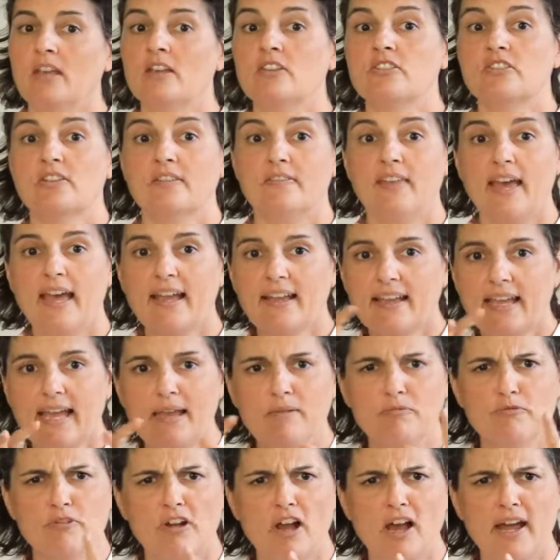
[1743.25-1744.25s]
So that
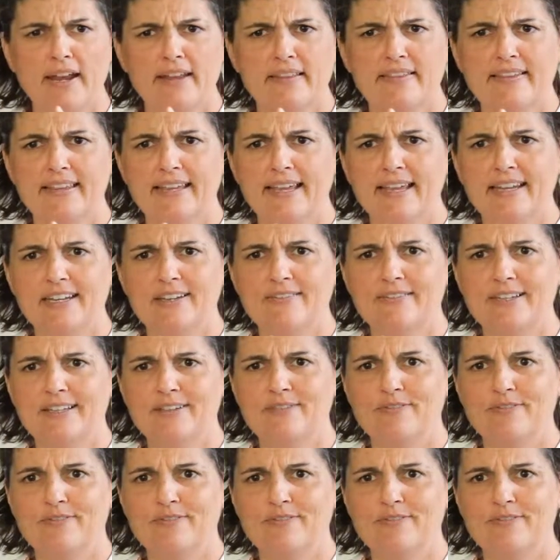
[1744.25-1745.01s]
came right at the end of the